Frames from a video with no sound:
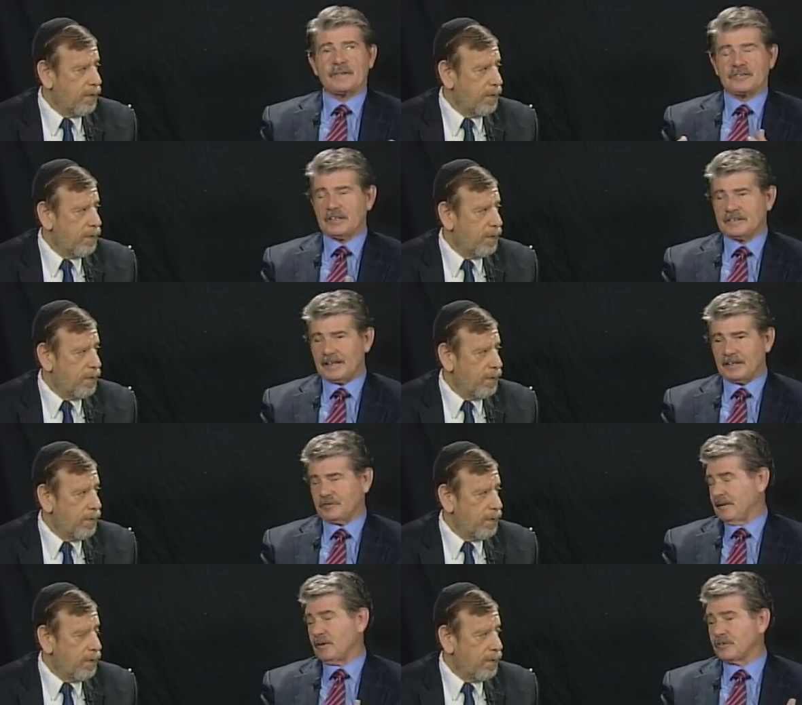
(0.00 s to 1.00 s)
Speaker 1: have the technology.
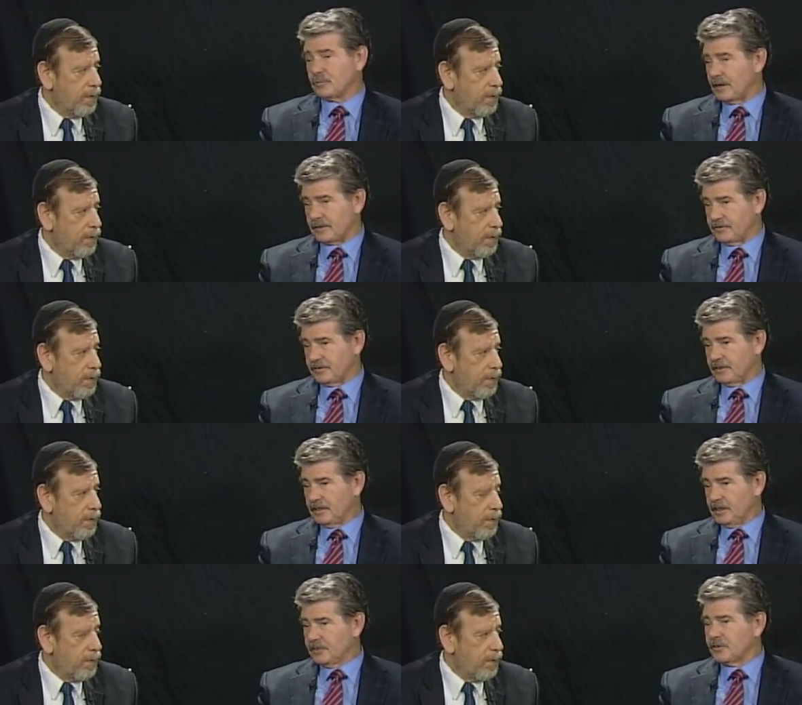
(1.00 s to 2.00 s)
We have all your records,
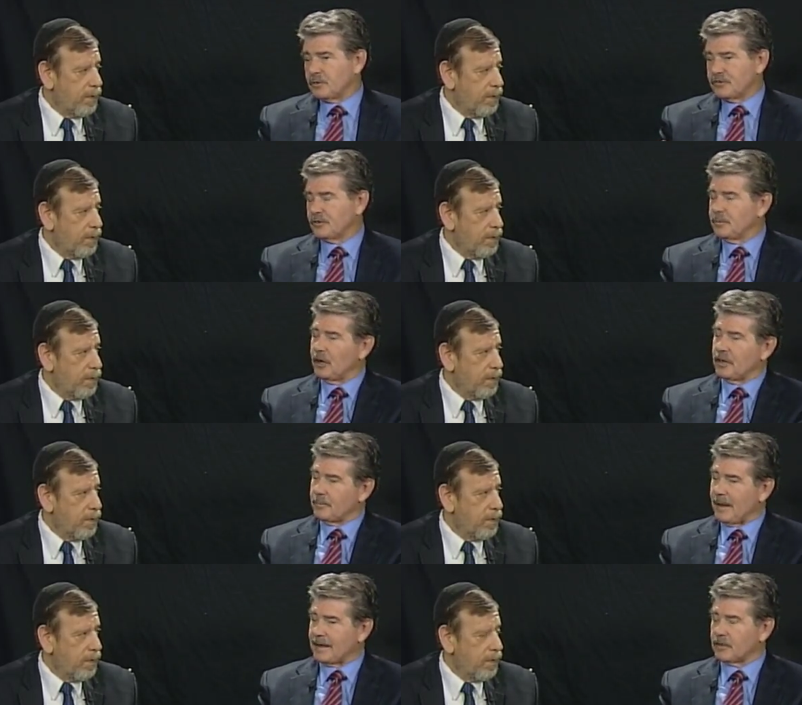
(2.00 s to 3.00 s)
so it should be
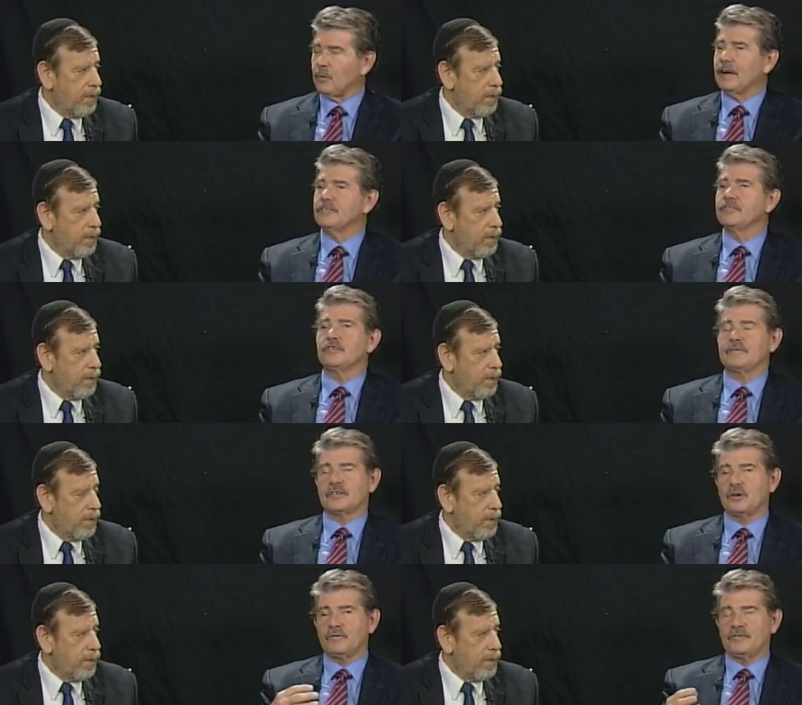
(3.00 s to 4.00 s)
automatic. Why should you have to
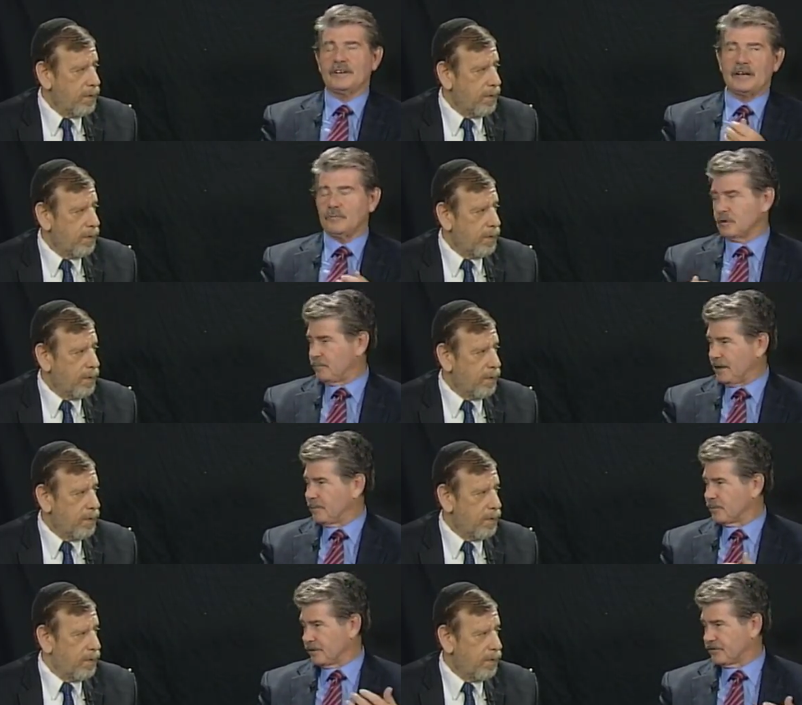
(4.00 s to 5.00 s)
go fill out more
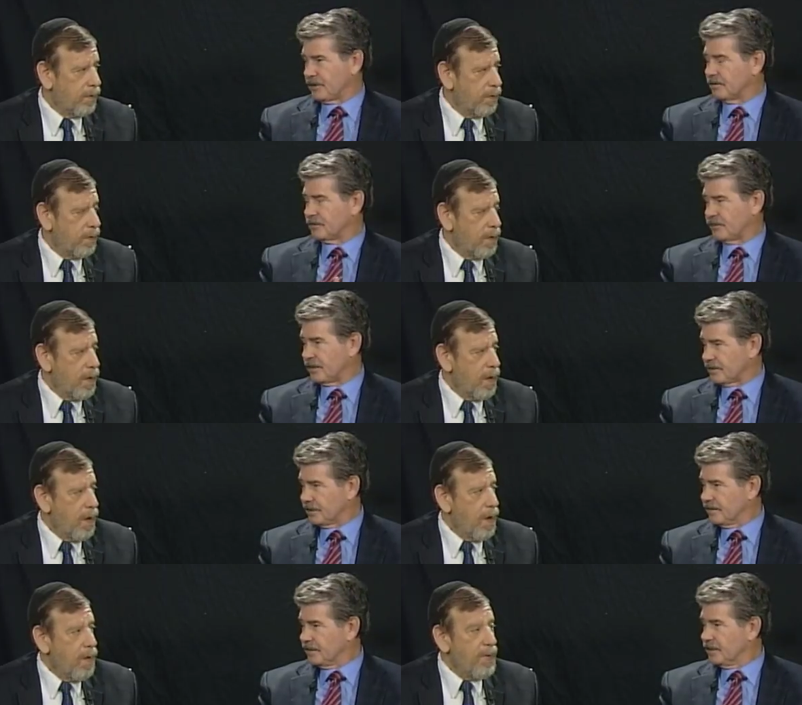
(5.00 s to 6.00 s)
paper, et cetera, et cetera?
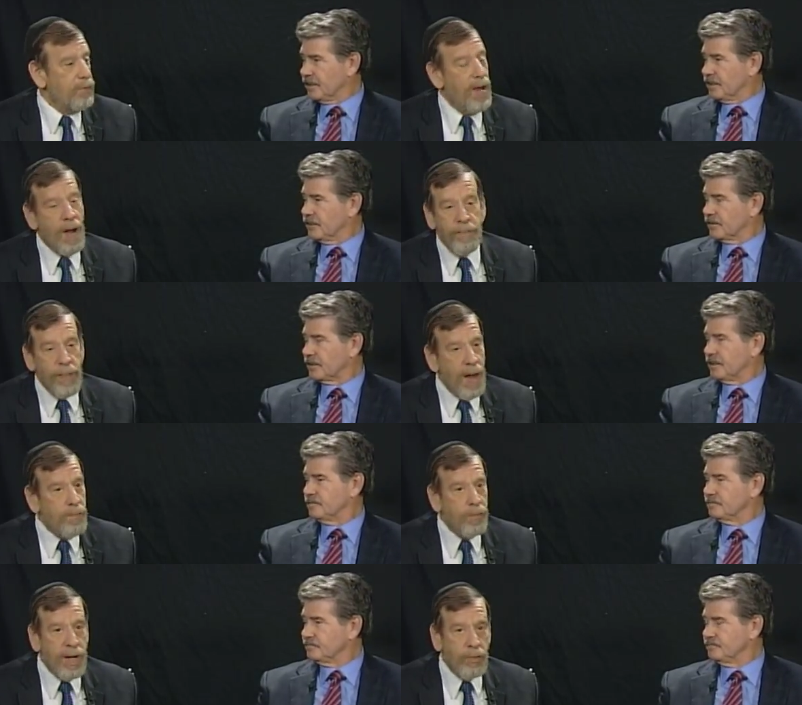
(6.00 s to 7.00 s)
Speaker 2: By the way, I'm okay.
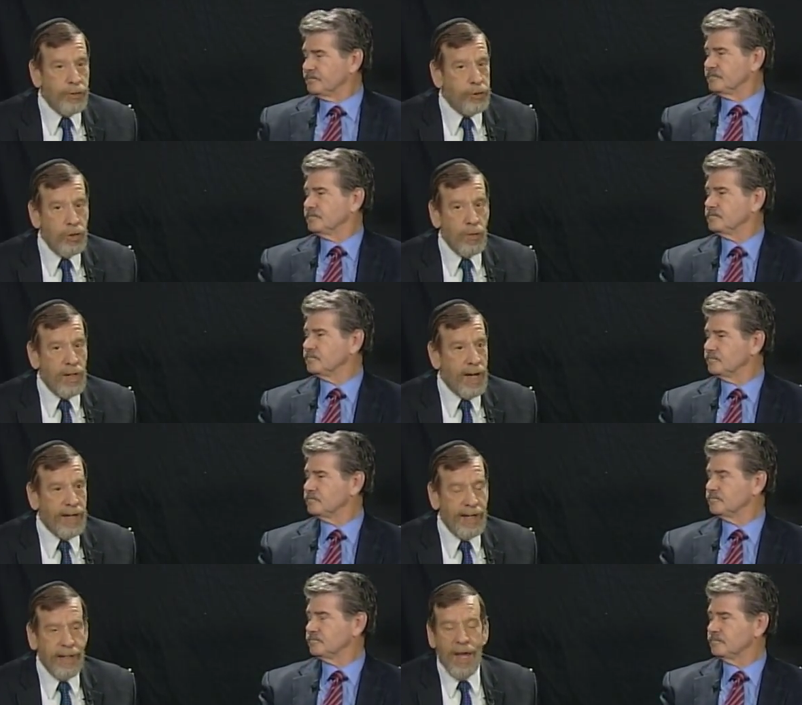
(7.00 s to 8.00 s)
I'm right with you, and I
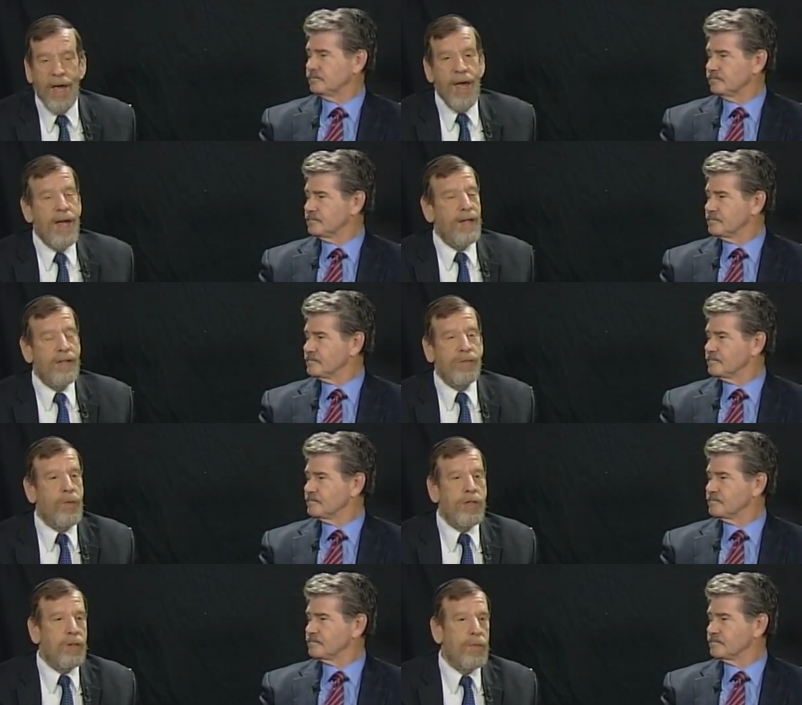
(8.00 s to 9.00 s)
hate
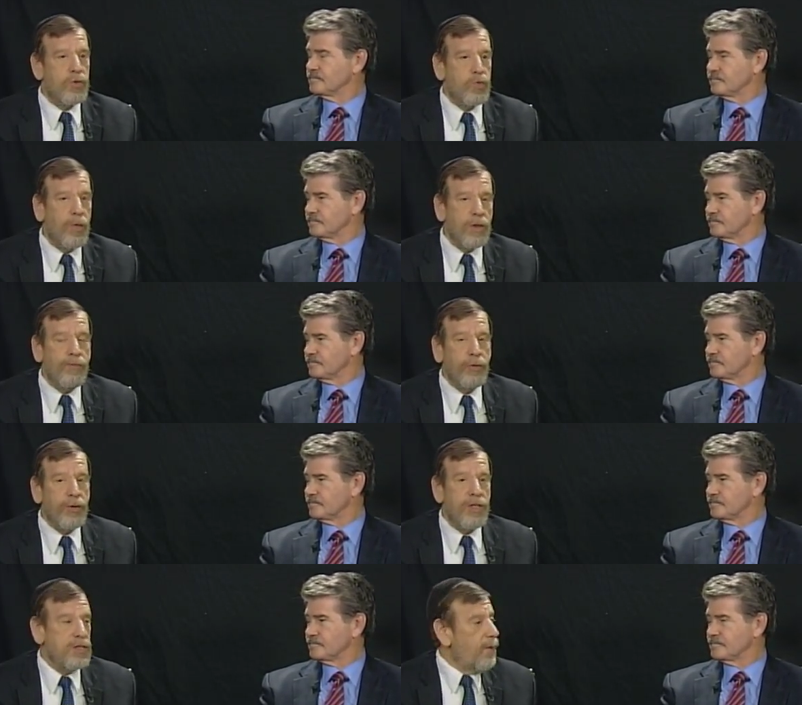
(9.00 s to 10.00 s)
one of the most wonderful
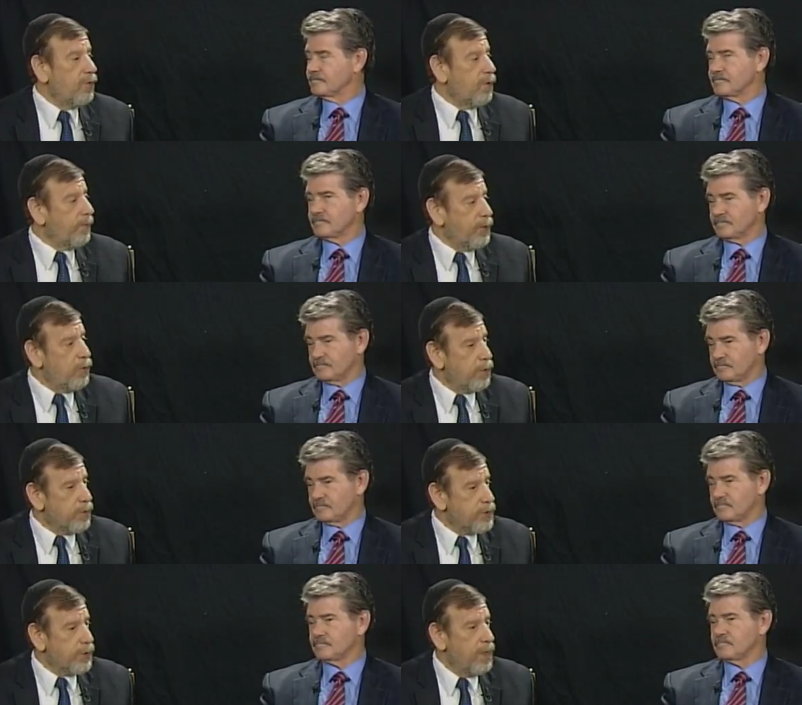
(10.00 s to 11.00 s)
things about
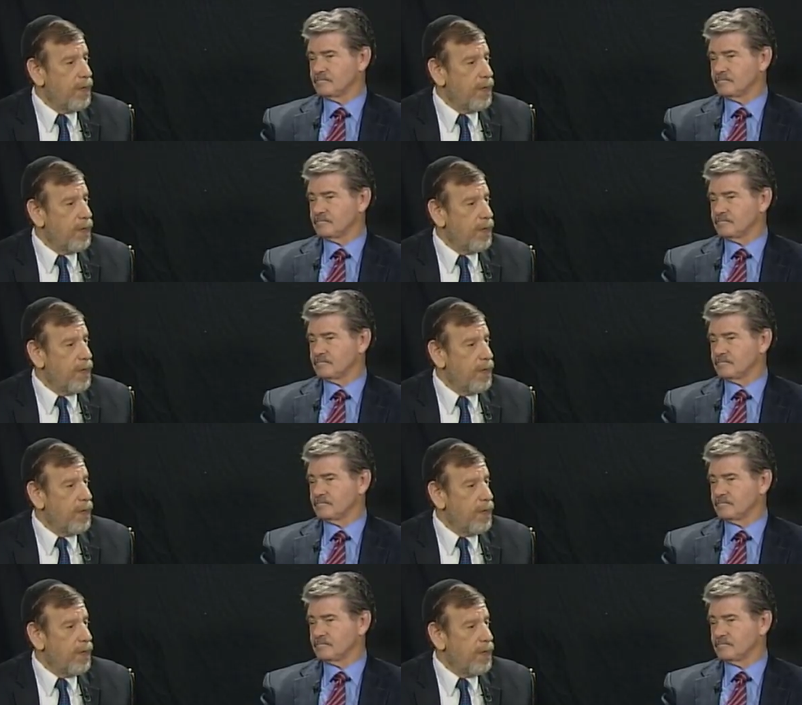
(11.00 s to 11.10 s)
computers